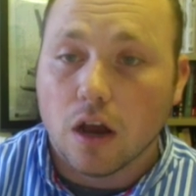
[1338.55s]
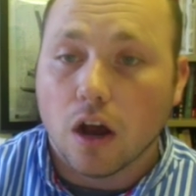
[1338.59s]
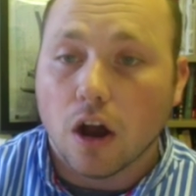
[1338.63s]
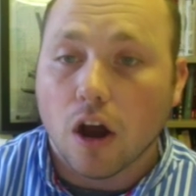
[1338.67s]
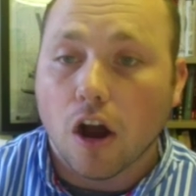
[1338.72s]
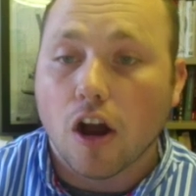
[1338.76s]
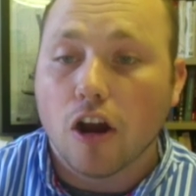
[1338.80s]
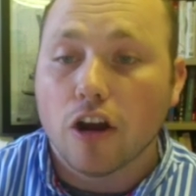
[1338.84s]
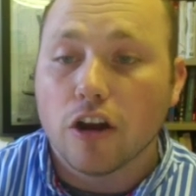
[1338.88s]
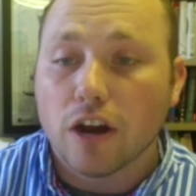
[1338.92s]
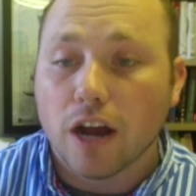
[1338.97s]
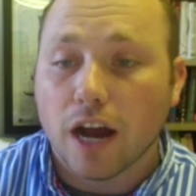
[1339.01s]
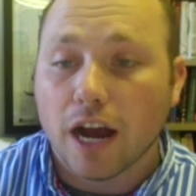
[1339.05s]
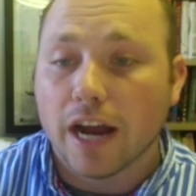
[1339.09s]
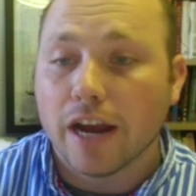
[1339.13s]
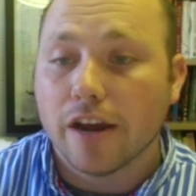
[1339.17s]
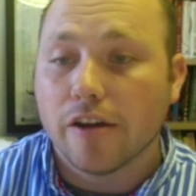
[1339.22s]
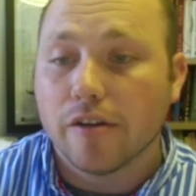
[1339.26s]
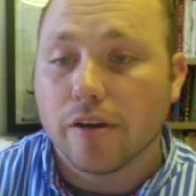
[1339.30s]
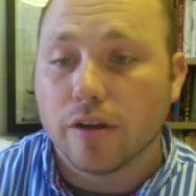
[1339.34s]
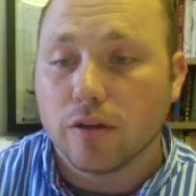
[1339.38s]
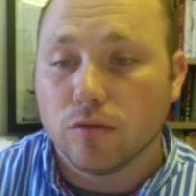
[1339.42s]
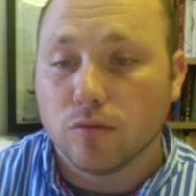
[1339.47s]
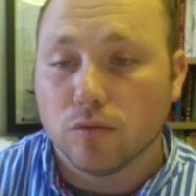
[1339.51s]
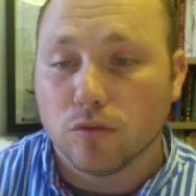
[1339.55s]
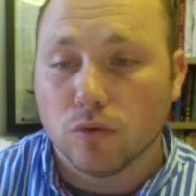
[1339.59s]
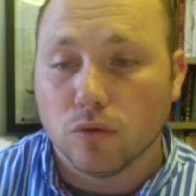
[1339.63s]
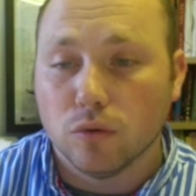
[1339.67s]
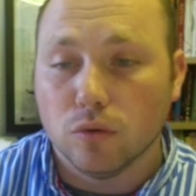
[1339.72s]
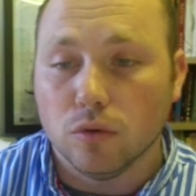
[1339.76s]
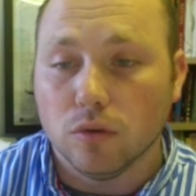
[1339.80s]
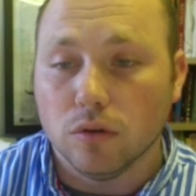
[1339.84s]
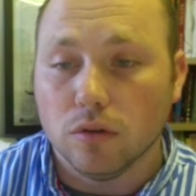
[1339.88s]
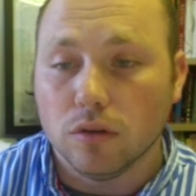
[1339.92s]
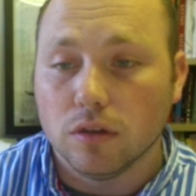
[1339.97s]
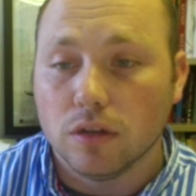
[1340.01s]
Our hiring
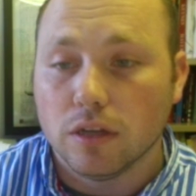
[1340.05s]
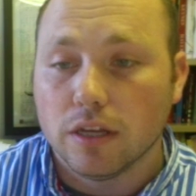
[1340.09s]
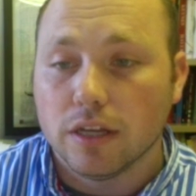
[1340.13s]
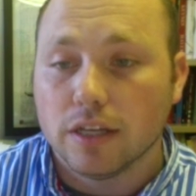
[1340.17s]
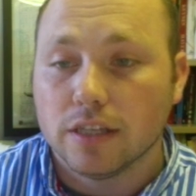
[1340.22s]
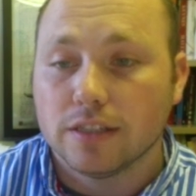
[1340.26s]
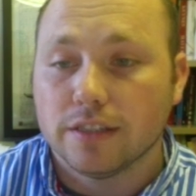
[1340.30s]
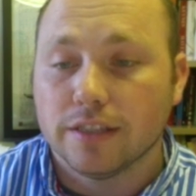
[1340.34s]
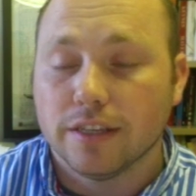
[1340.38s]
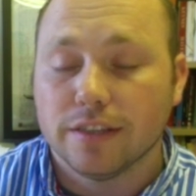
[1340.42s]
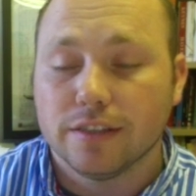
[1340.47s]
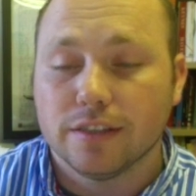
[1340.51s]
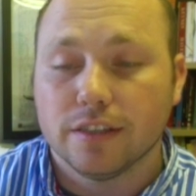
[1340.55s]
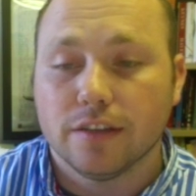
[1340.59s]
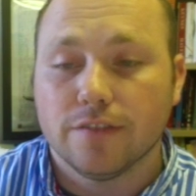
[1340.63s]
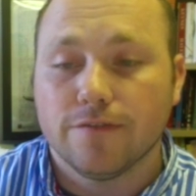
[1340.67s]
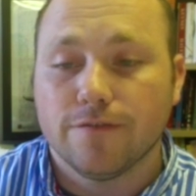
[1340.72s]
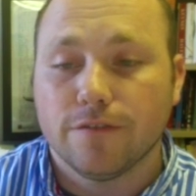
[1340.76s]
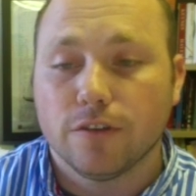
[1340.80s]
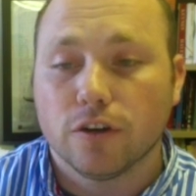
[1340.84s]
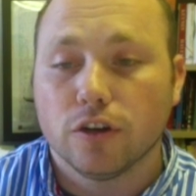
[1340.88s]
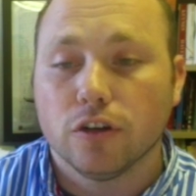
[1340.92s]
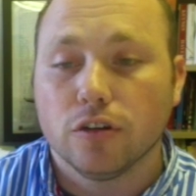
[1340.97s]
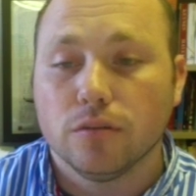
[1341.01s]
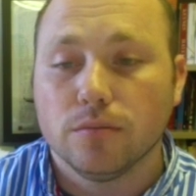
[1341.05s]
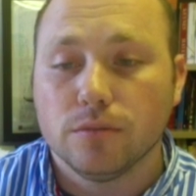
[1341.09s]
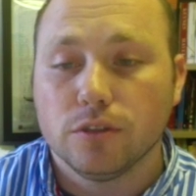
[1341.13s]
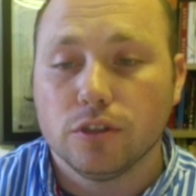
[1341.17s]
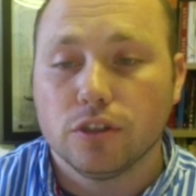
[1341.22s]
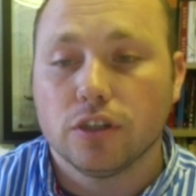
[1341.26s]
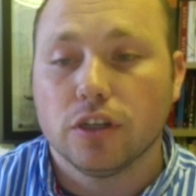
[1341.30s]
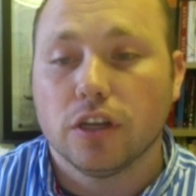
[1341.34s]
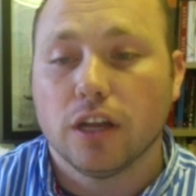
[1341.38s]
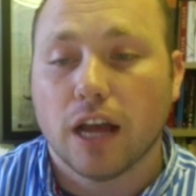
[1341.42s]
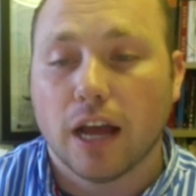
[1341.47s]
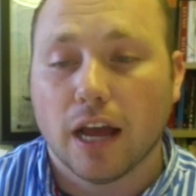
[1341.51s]
rule says that firms
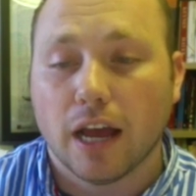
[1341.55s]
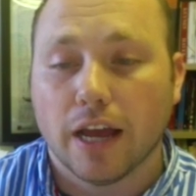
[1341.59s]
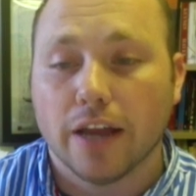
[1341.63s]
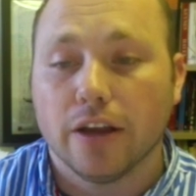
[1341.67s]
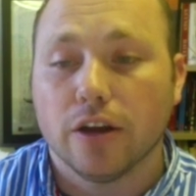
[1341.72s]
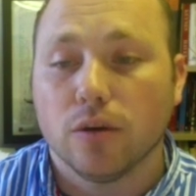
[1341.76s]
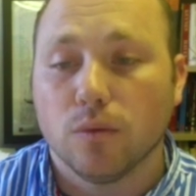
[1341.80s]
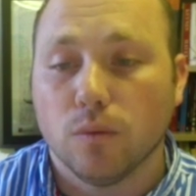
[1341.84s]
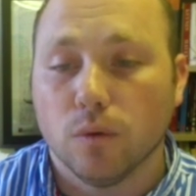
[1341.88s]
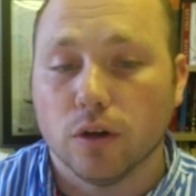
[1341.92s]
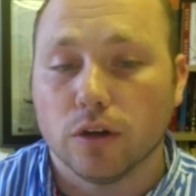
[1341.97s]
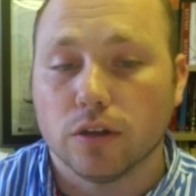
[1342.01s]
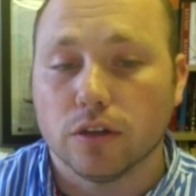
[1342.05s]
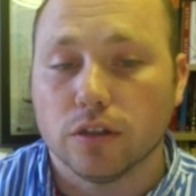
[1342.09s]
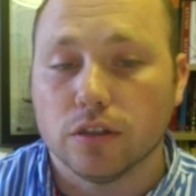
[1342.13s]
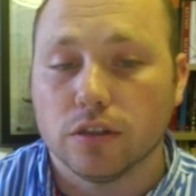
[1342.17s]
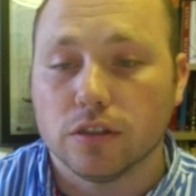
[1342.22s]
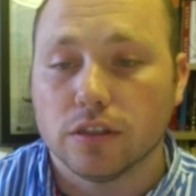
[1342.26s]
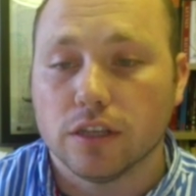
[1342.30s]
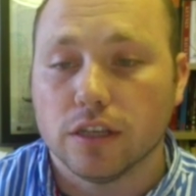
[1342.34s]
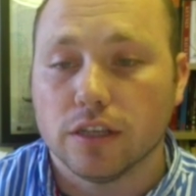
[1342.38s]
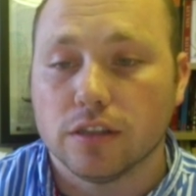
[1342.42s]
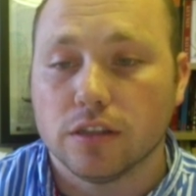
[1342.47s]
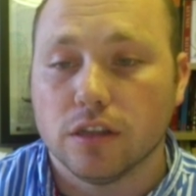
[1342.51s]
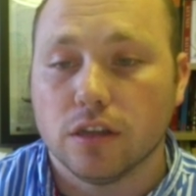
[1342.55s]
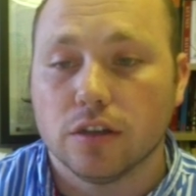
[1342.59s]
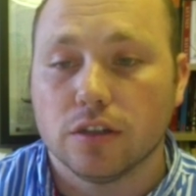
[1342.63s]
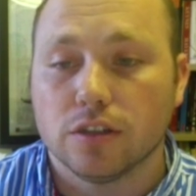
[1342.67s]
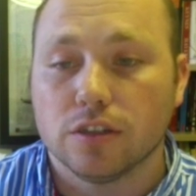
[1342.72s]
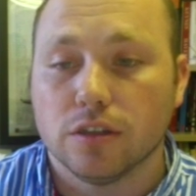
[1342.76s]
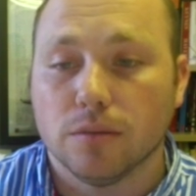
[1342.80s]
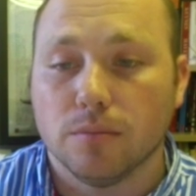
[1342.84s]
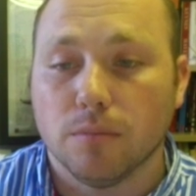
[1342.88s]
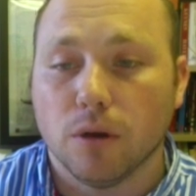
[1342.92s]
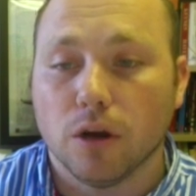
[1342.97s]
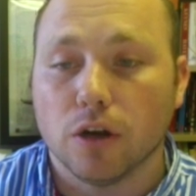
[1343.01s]
should hire workers as long as
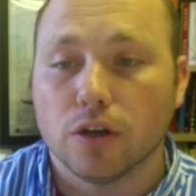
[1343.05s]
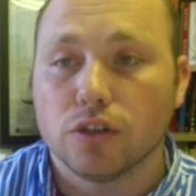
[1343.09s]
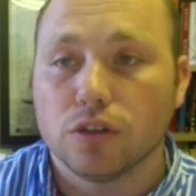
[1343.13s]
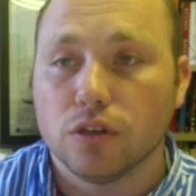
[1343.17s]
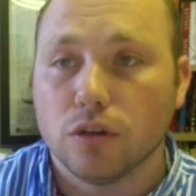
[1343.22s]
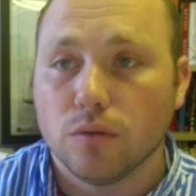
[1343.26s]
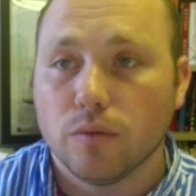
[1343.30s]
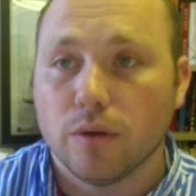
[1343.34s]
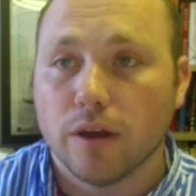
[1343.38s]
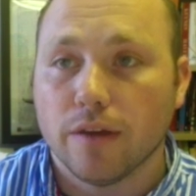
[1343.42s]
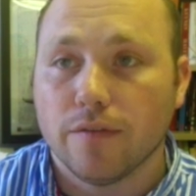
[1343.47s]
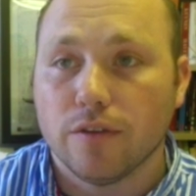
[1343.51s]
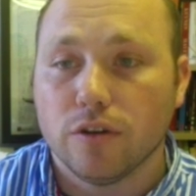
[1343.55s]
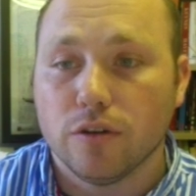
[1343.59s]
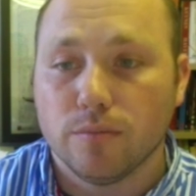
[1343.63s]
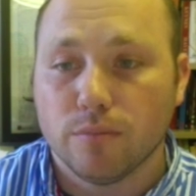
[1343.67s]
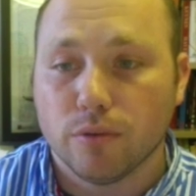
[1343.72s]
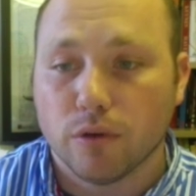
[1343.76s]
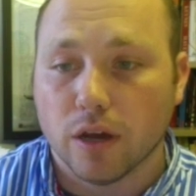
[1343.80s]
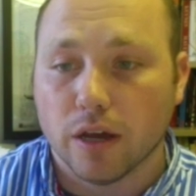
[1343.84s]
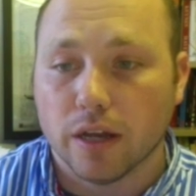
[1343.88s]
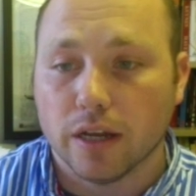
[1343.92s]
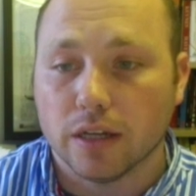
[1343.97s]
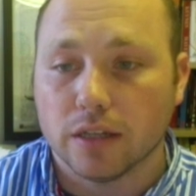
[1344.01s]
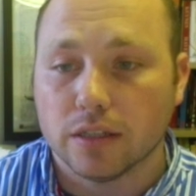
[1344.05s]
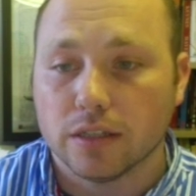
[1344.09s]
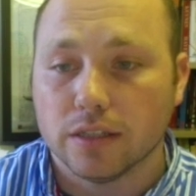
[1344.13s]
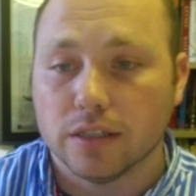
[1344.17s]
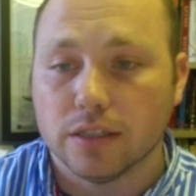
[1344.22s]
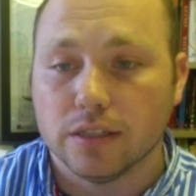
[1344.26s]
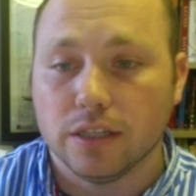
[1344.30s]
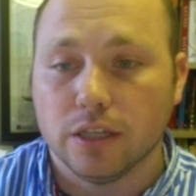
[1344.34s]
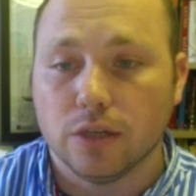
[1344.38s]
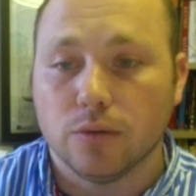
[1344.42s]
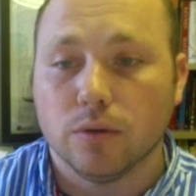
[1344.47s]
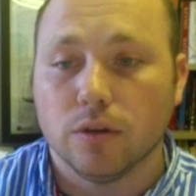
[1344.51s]
the marginal revenue product
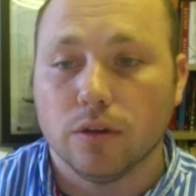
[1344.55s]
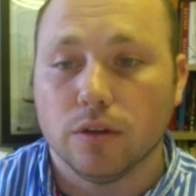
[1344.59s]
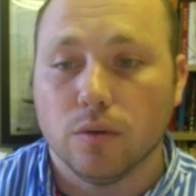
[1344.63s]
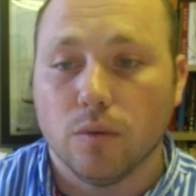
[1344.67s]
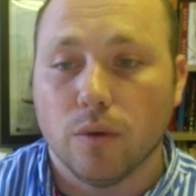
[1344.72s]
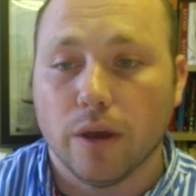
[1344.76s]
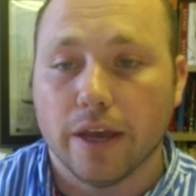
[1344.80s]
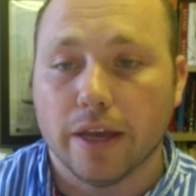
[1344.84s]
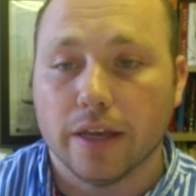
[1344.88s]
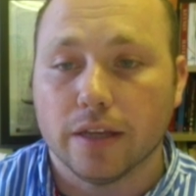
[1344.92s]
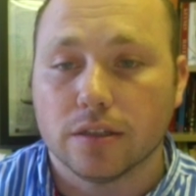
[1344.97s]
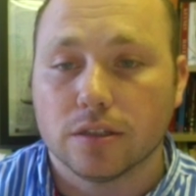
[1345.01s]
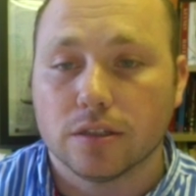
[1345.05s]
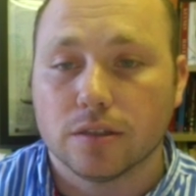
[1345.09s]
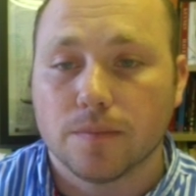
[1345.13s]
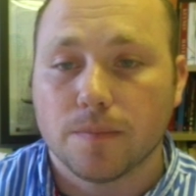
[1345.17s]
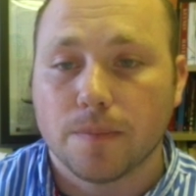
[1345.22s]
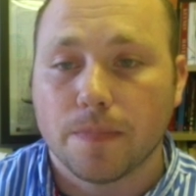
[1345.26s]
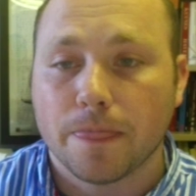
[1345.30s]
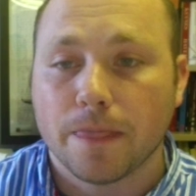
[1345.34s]
is equal to the wage.